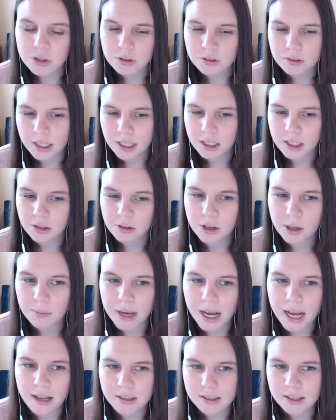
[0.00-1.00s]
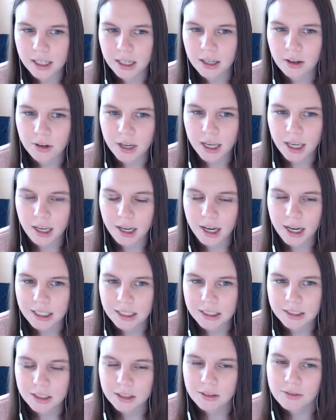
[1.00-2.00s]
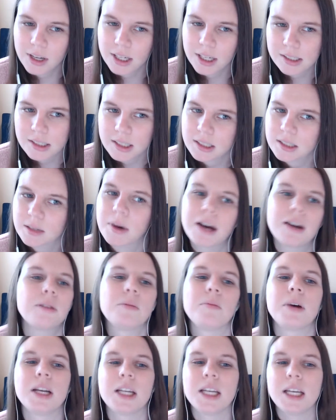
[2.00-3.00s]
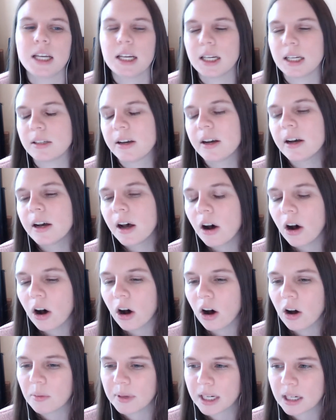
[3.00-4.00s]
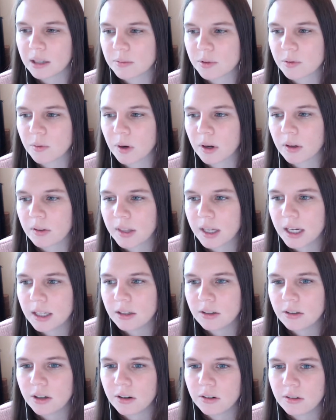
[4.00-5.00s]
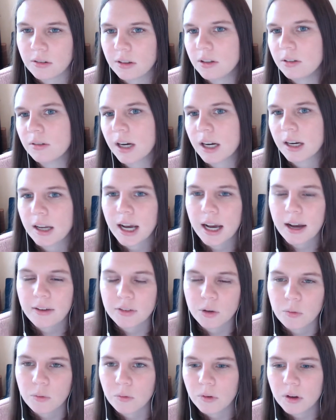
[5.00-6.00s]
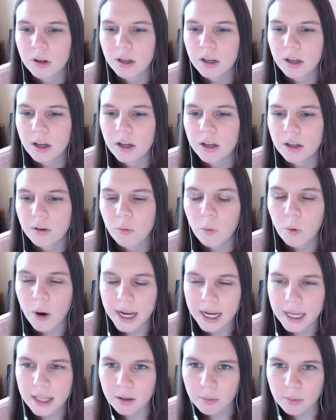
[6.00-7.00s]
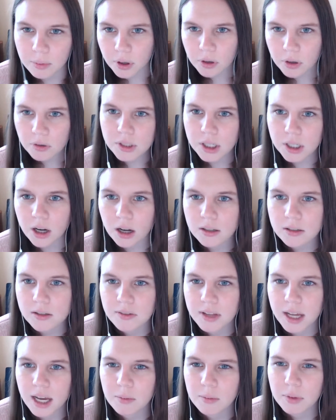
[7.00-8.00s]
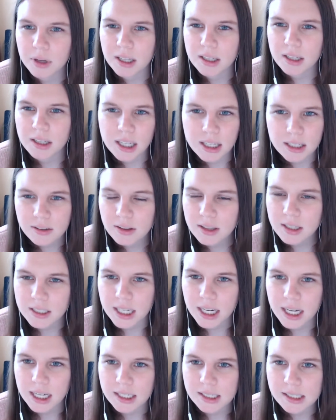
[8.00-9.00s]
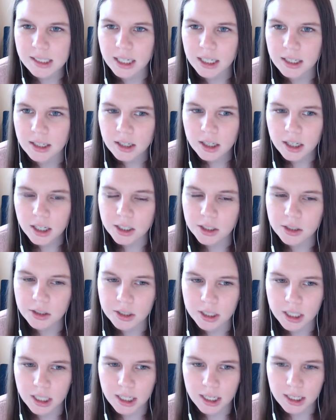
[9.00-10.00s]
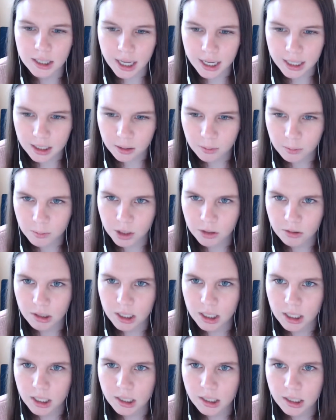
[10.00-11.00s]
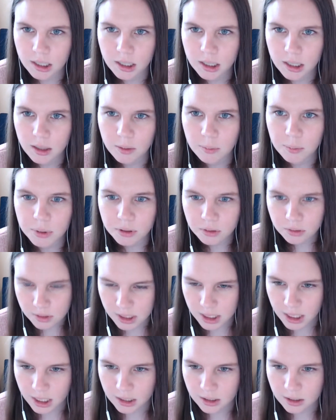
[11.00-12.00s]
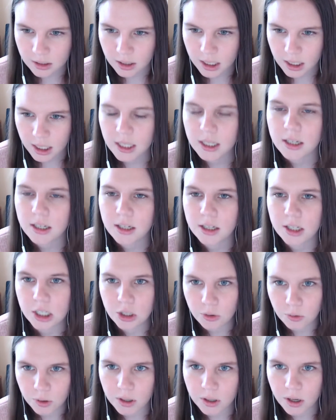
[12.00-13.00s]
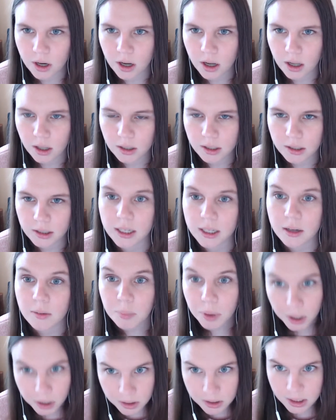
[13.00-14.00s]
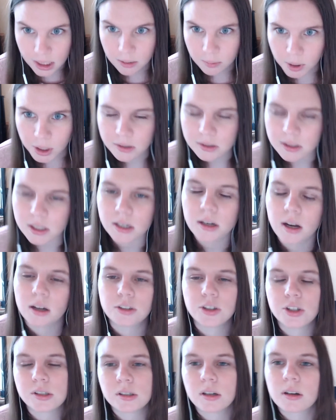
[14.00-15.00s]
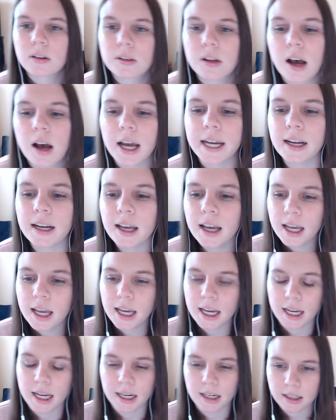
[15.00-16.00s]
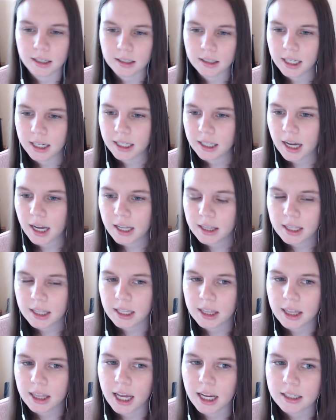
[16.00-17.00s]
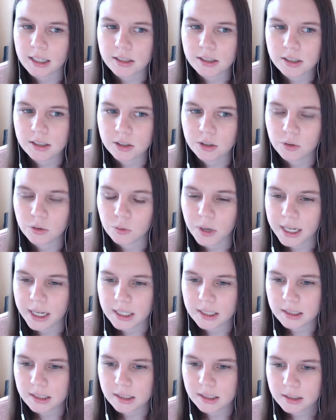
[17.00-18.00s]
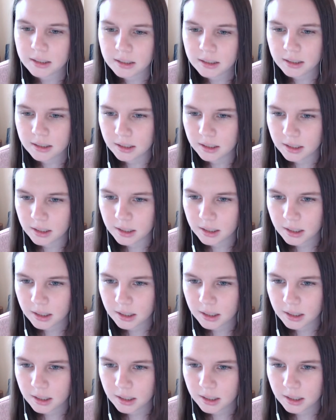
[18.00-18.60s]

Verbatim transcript: like you get past like okay i need to invest this amount of money it all becomes worth it you know you kind of have off. to weigh the pros and cons of that but in the end of the day it's like you're getting that community built in in your like purse in person not just online and like i think that's great and